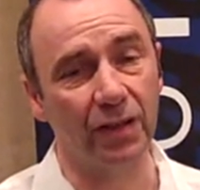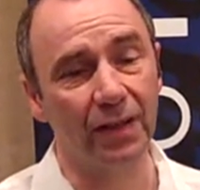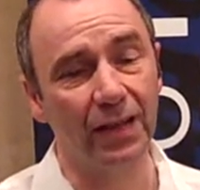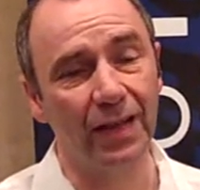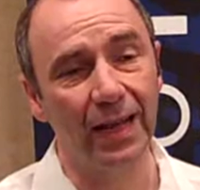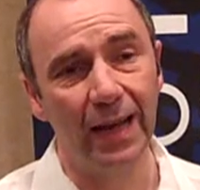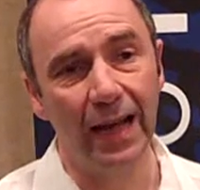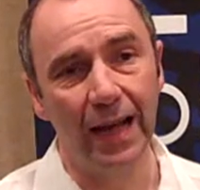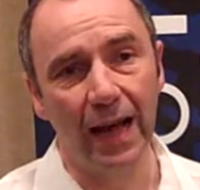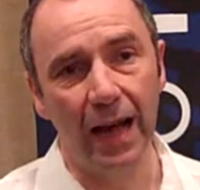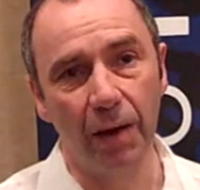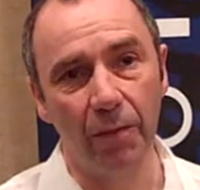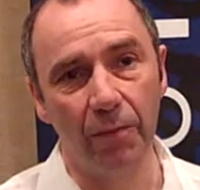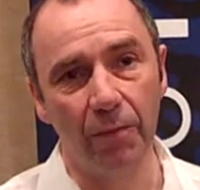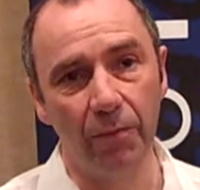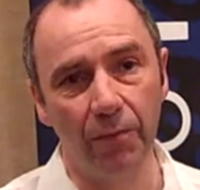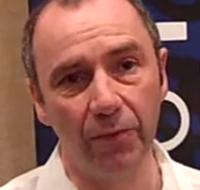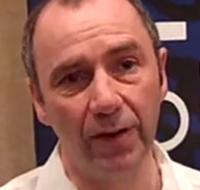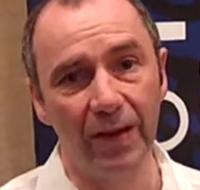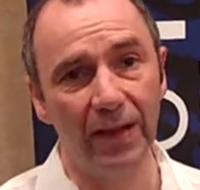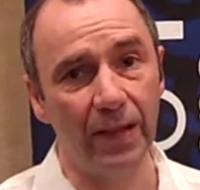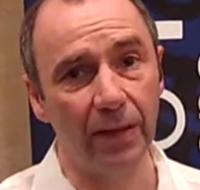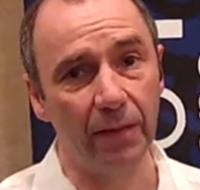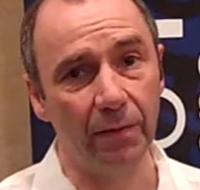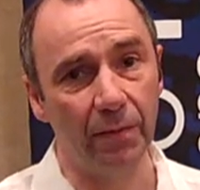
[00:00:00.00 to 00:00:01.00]
And
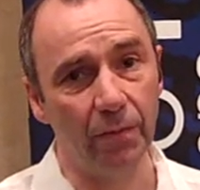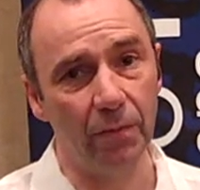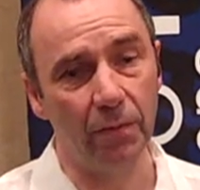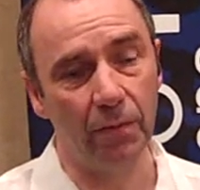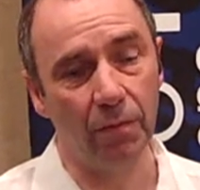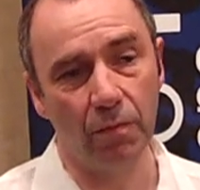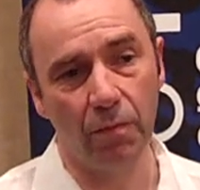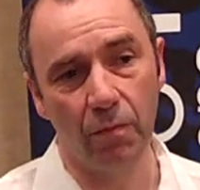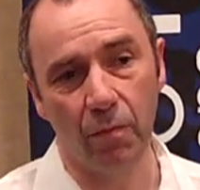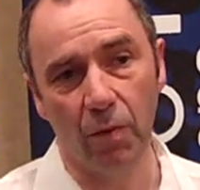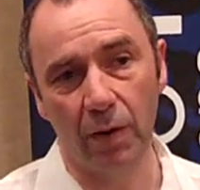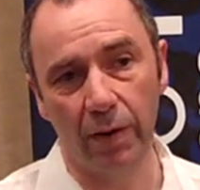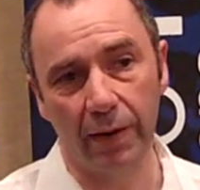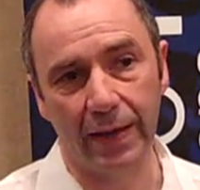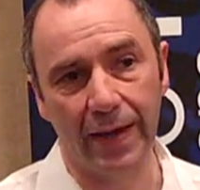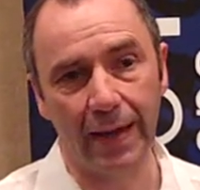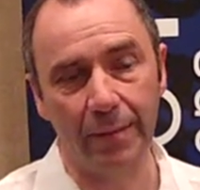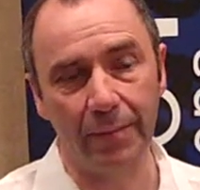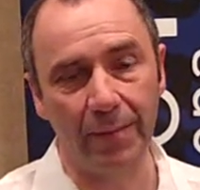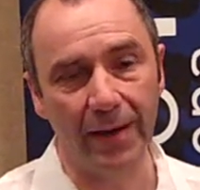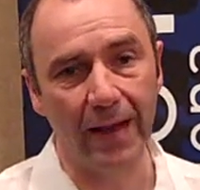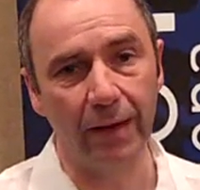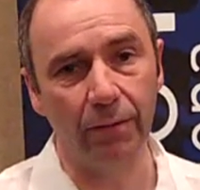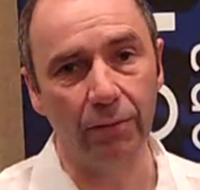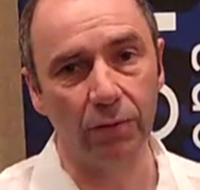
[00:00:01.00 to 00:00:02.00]
really, what it
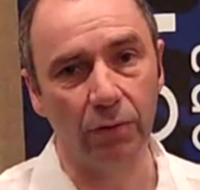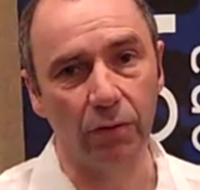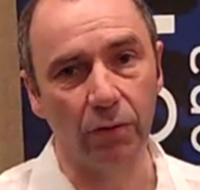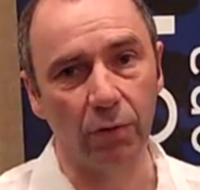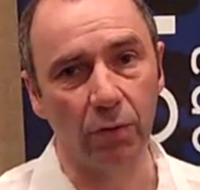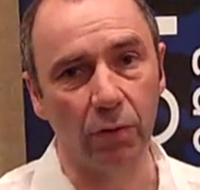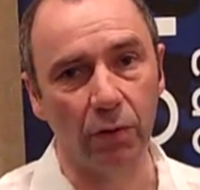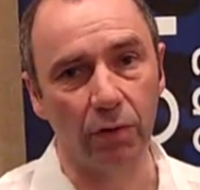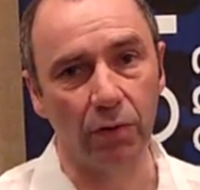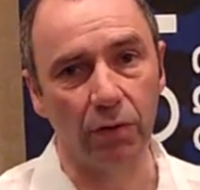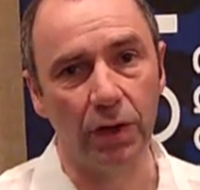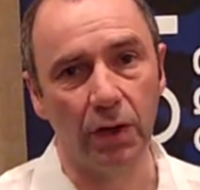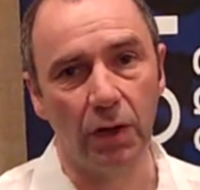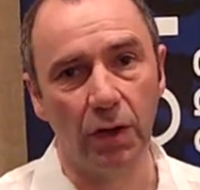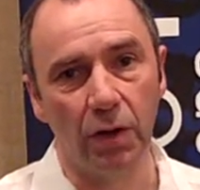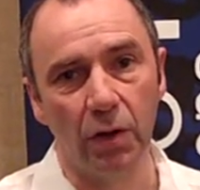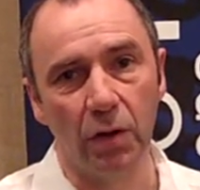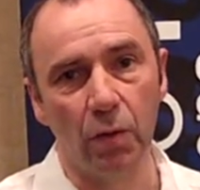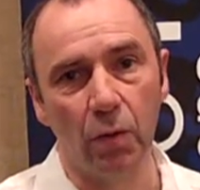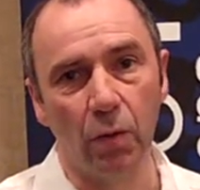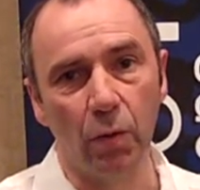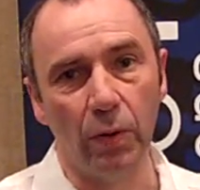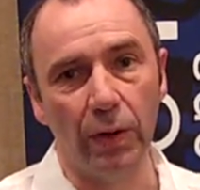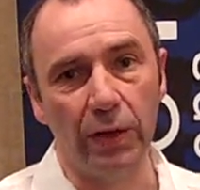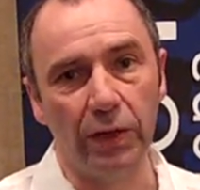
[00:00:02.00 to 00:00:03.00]
came down to was
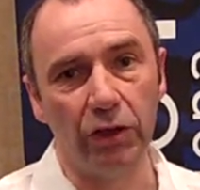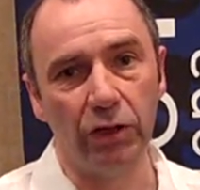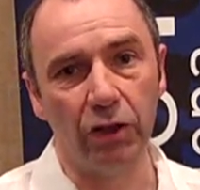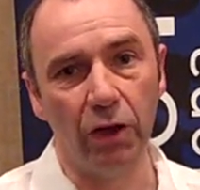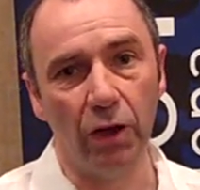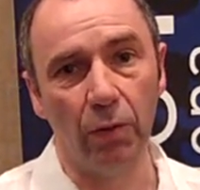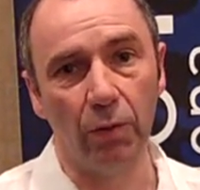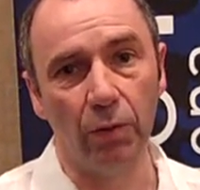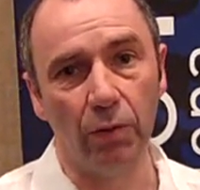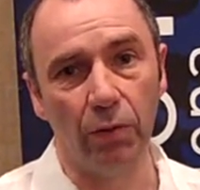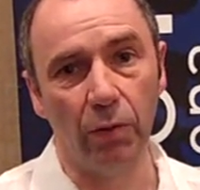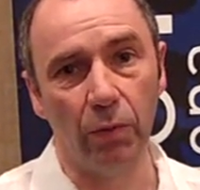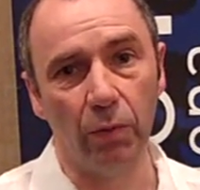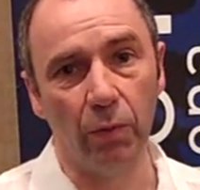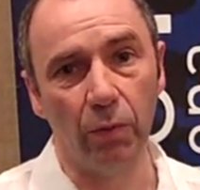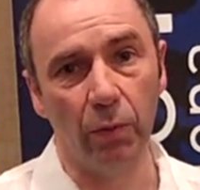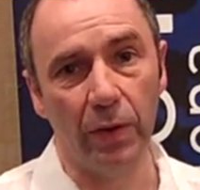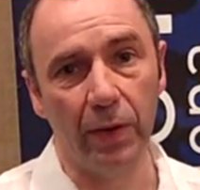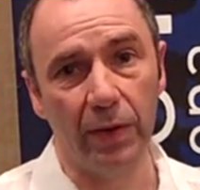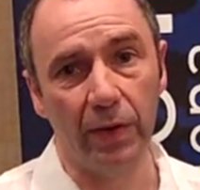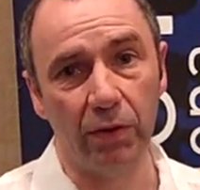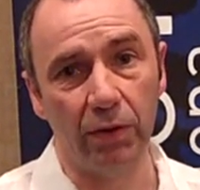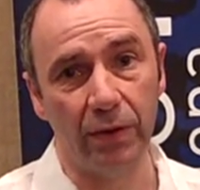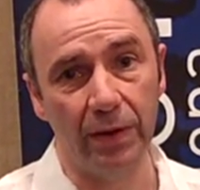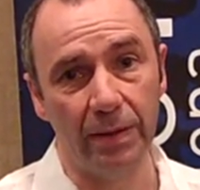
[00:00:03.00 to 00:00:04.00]
we showed that
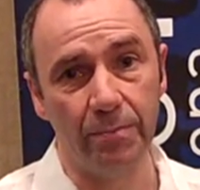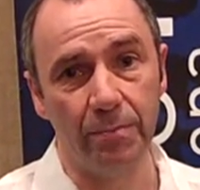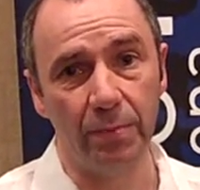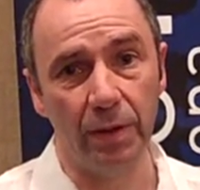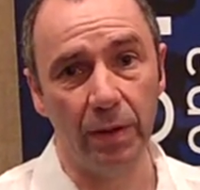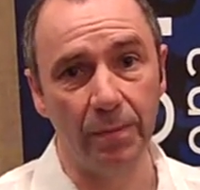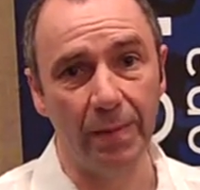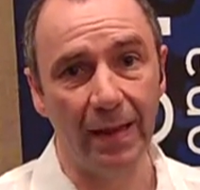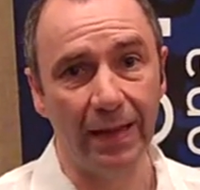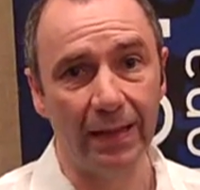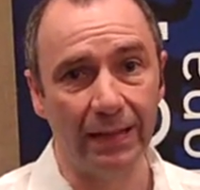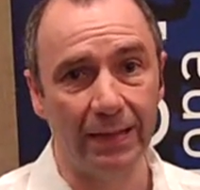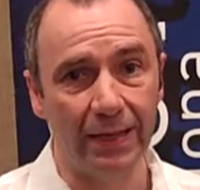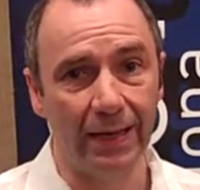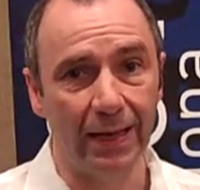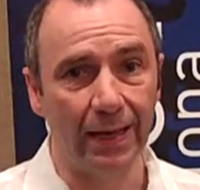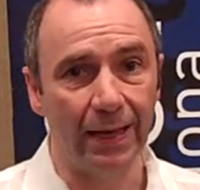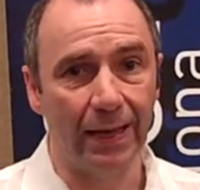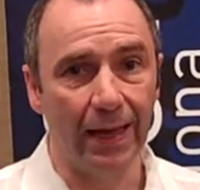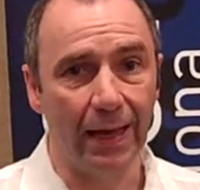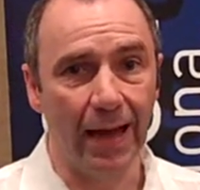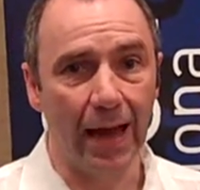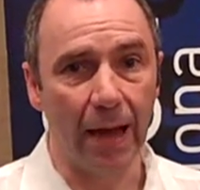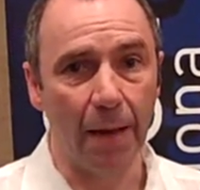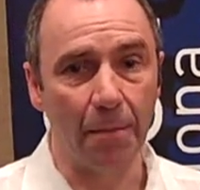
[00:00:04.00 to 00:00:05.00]
we could implement
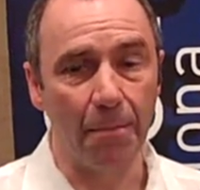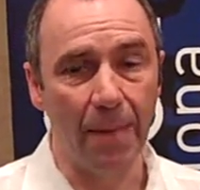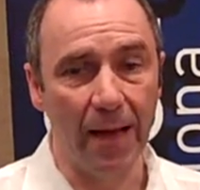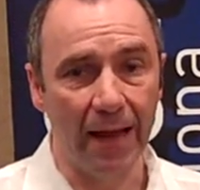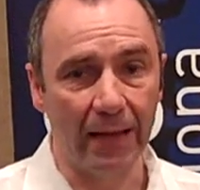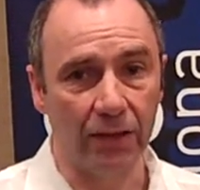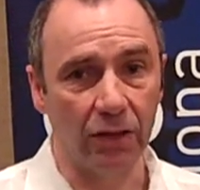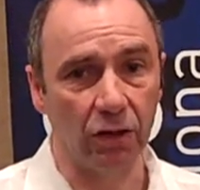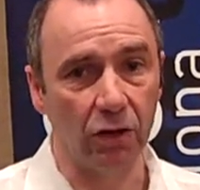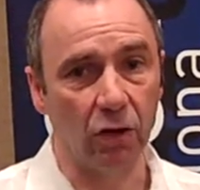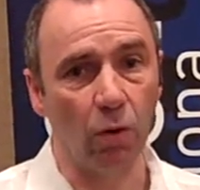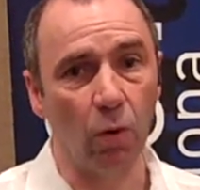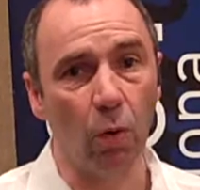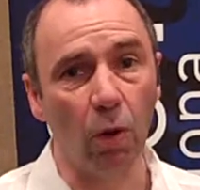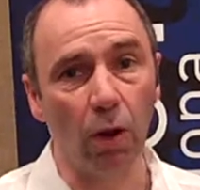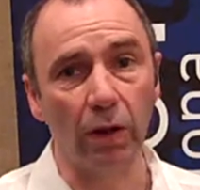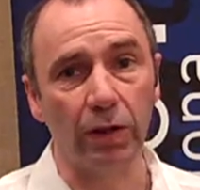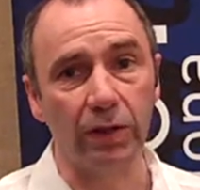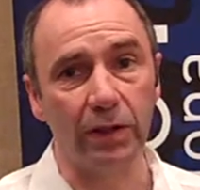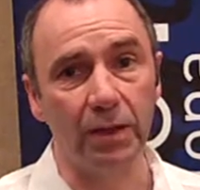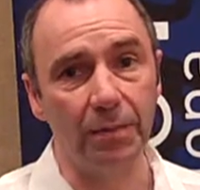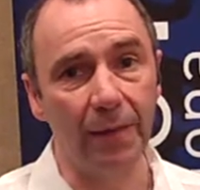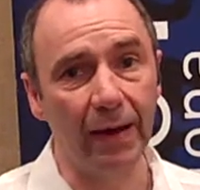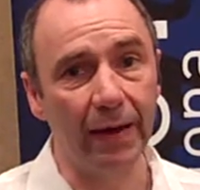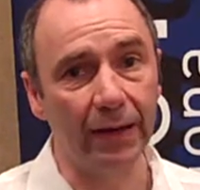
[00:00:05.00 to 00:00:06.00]
a better
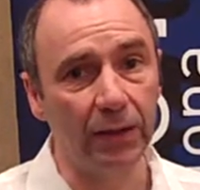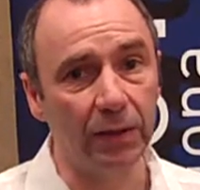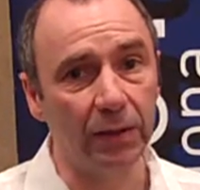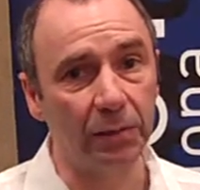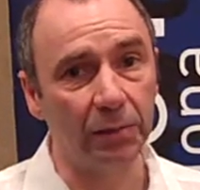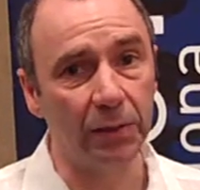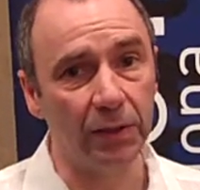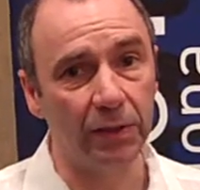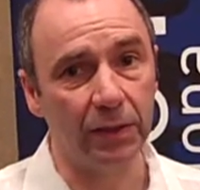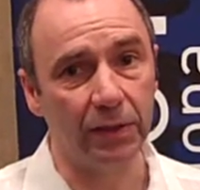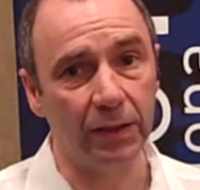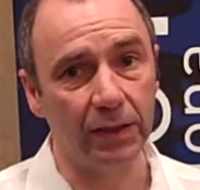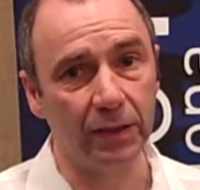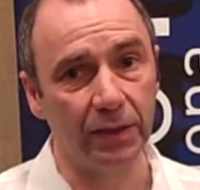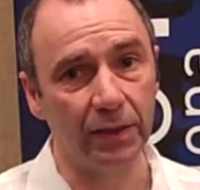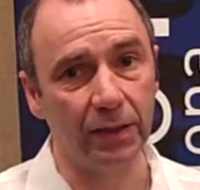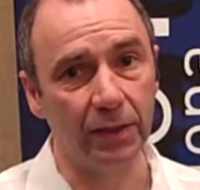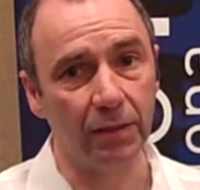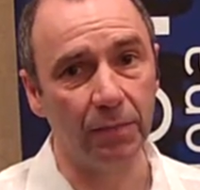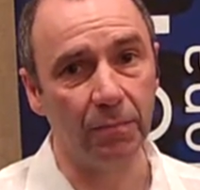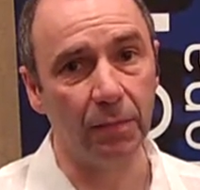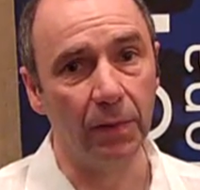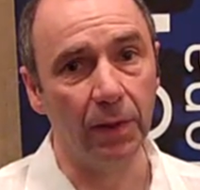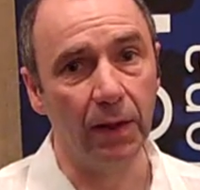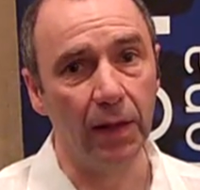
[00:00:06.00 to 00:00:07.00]
quality management
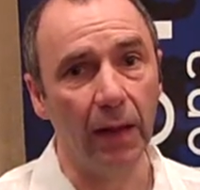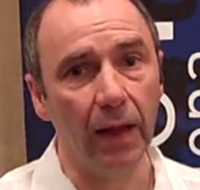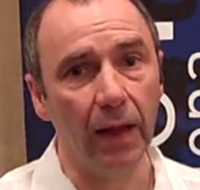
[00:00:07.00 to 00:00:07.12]
system.